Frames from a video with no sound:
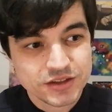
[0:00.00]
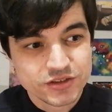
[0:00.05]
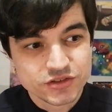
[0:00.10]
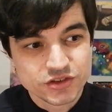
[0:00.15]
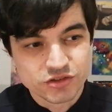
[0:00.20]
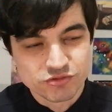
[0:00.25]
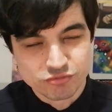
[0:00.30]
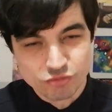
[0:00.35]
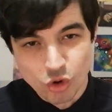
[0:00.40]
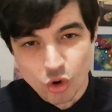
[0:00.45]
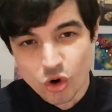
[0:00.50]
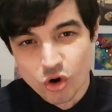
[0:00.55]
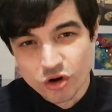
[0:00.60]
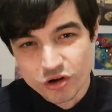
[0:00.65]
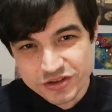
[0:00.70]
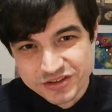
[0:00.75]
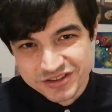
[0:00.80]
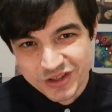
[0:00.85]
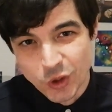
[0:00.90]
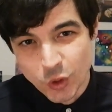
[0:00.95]
just raw
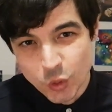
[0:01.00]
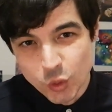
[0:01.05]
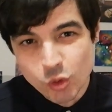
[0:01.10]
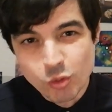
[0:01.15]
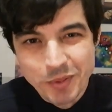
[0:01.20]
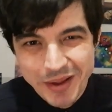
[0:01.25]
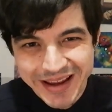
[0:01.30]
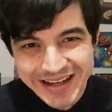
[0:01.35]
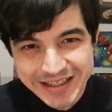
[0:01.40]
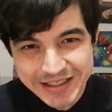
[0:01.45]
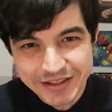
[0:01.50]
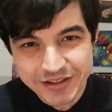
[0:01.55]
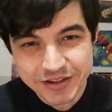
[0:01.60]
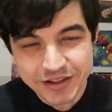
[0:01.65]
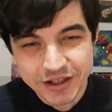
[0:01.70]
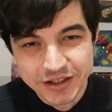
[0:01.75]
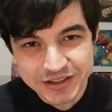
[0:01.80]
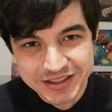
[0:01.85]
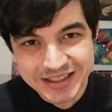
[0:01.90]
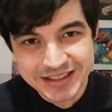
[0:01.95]
soul pain
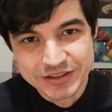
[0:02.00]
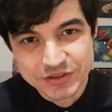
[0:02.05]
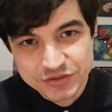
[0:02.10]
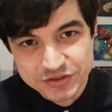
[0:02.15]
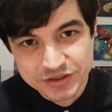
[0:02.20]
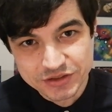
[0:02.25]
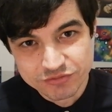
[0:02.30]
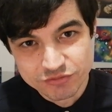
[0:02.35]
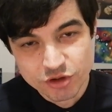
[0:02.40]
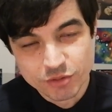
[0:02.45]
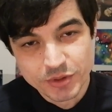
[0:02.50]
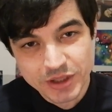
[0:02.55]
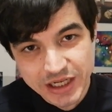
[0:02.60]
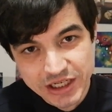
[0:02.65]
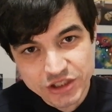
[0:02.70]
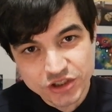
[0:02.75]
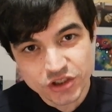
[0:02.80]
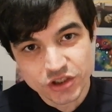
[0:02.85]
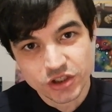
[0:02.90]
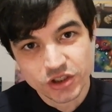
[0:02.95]
and guilt and
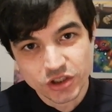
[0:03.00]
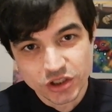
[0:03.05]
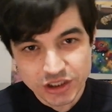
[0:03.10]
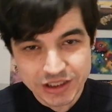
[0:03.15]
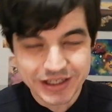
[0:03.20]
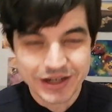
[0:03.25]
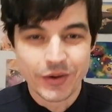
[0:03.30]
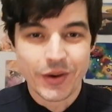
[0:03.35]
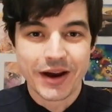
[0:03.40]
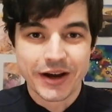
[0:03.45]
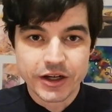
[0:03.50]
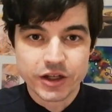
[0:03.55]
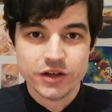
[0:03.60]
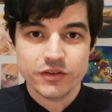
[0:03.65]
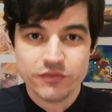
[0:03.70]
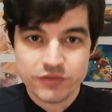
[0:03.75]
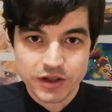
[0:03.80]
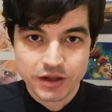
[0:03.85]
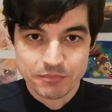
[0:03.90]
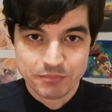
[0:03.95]
rumination, and, you know, I could
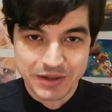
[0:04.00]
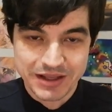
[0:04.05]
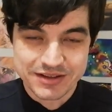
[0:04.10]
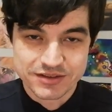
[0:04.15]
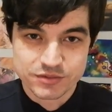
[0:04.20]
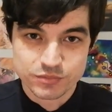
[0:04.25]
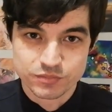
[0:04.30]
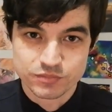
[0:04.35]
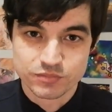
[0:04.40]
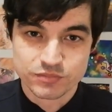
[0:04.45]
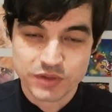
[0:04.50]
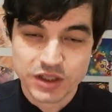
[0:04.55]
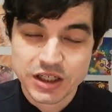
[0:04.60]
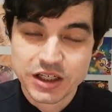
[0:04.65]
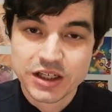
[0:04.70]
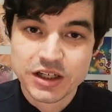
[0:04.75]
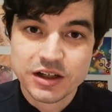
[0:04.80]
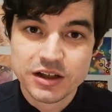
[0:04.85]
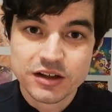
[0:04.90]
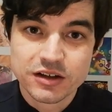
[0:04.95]
have done better,
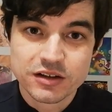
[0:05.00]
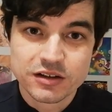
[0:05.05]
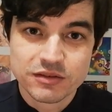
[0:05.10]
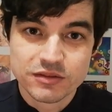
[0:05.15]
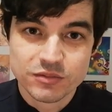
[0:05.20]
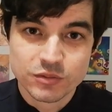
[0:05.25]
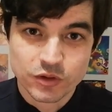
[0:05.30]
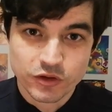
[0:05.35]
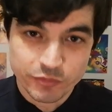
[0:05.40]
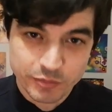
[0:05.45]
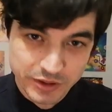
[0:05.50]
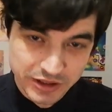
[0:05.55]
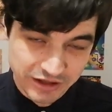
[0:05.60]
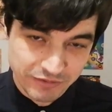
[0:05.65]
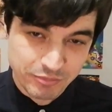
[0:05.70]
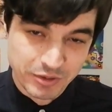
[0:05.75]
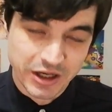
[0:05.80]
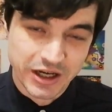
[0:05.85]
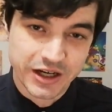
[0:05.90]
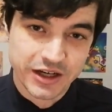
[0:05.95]
would have been
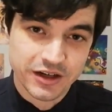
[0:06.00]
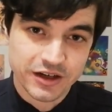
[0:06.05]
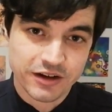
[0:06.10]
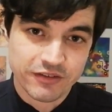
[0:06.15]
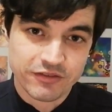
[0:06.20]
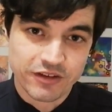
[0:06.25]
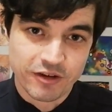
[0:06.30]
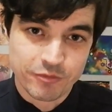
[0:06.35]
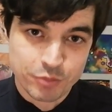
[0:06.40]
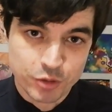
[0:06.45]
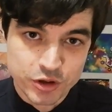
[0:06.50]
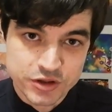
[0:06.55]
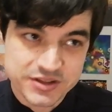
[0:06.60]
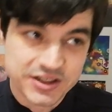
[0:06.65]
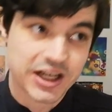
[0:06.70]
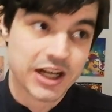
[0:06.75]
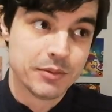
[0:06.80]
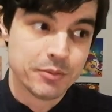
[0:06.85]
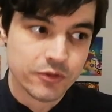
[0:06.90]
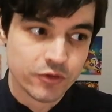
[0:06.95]
left behind. I've
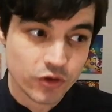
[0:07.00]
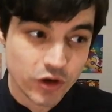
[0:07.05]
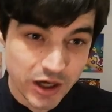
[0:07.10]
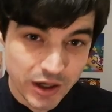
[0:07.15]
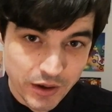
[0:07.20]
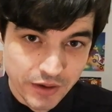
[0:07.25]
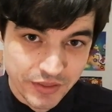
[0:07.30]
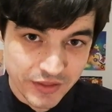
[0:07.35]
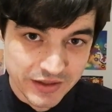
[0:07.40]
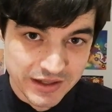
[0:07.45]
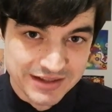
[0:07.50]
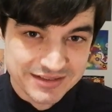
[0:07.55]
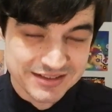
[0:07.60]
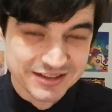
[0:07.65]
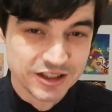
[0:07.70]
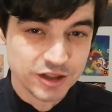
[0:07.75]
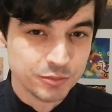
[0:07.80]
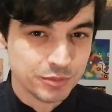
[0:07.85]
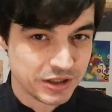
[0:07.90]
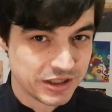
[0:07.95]
pointed out before how I think that's
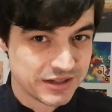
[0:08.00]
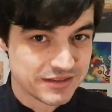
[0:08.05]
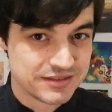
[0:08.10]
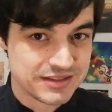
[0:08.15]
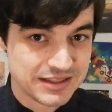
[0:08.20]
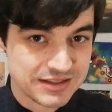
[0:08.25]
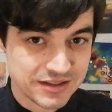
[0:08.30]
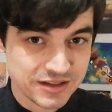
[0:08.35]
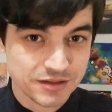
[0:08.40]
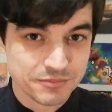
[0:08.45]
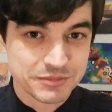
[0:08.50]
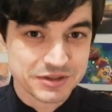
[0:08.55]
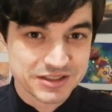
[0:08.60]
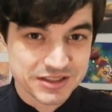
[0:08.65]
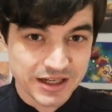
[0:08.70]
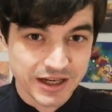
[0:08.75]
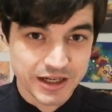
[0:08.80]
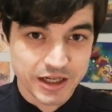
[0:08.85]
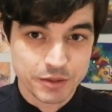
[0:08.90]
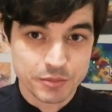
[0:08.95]
a little bit conceited and
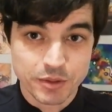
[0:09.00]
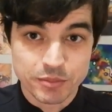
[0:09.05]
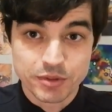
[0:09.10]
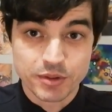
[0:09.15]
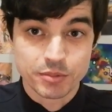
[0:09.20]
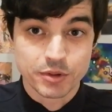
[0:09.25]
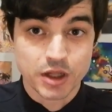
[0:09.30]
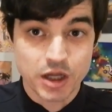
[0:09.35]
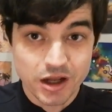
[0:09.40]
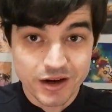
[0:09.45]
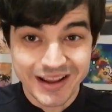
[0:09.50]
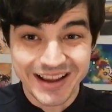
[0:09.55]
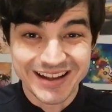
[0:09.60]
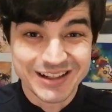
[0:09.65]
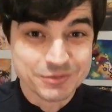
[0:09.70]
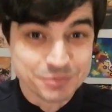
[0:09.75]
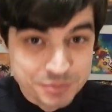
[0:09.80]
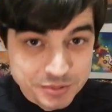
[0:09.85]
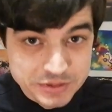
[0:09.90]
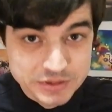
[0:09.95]
misguided, but people can't
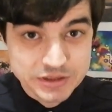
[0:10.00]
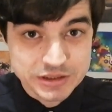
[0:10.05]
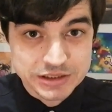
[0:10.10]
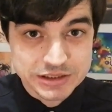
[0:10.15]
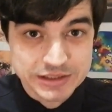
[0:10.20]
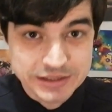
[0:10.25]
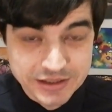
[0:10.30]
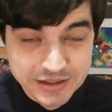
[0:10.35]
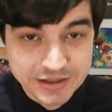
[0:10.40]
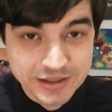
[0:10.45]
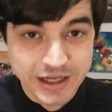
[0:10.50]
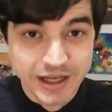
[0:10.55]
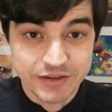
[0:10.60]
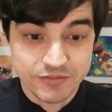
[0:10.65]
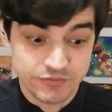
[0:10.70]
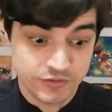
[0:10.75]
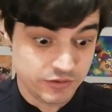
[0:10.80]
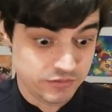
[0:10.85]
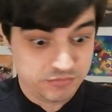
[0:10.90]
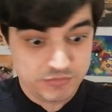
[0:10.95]
help. I'd
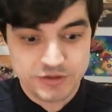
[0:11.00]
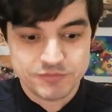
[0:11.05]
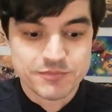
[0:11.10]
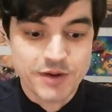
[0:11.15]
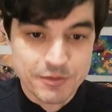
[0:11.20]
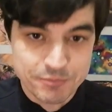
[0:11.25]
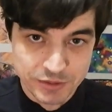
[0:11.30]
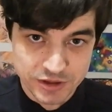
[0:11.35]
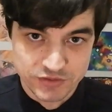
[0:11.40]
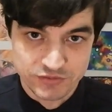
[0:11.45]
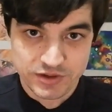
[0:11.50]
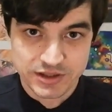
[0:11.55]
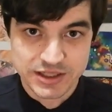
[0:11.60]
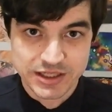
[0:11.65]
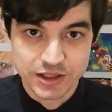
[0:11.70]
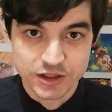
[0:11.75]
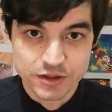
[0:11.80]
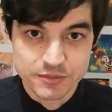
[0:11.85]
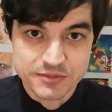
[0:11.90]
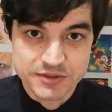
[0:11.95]
feel, if my best friend
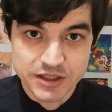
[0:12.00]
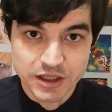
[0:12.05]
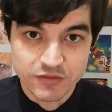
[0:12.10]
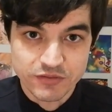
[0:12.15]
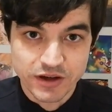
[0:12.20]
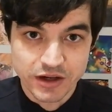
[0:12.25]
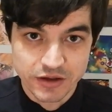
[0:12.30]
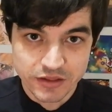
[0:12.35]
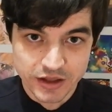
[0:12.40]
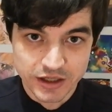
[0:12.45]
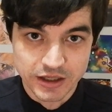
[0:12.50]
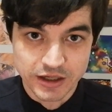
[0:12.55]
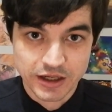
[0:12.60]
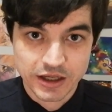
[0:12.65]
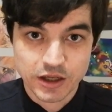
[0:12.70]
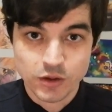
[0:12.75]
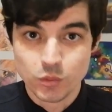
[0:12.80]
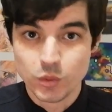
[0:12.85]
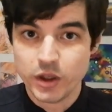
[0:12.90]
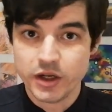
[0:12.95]
killed himself, I'd think,
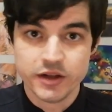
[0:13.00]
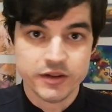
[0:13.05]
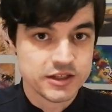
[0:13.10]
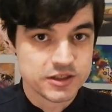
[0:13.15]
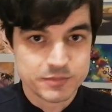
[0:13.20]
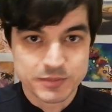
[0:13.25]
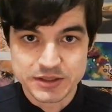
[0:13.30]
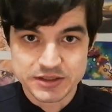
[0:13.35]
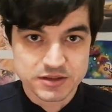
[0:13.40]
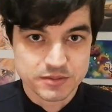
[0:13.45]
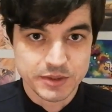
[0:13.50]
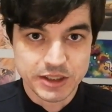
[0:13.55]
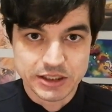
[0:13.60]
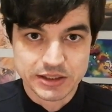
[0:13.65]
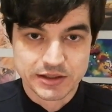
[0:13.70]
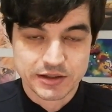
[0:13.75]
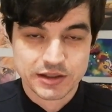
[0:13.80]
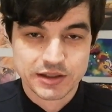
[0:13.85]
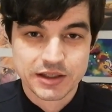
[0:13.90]
why didn't they speak to me?